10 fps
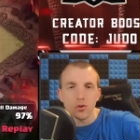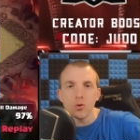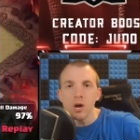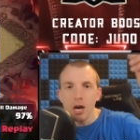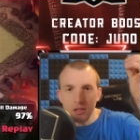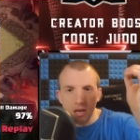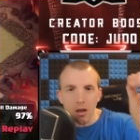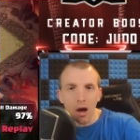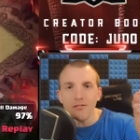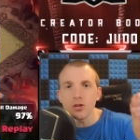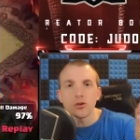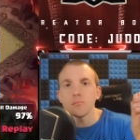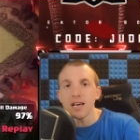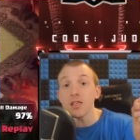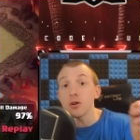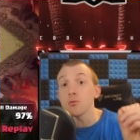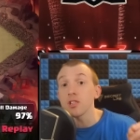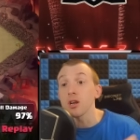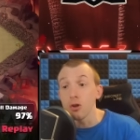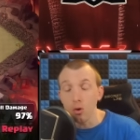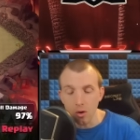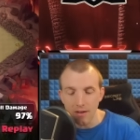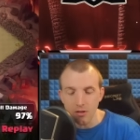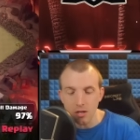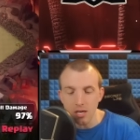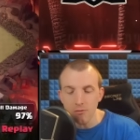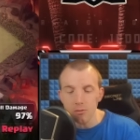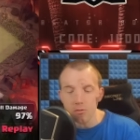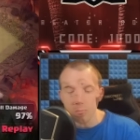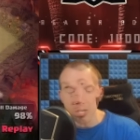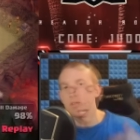to the LavaLoon method with low-level heroes.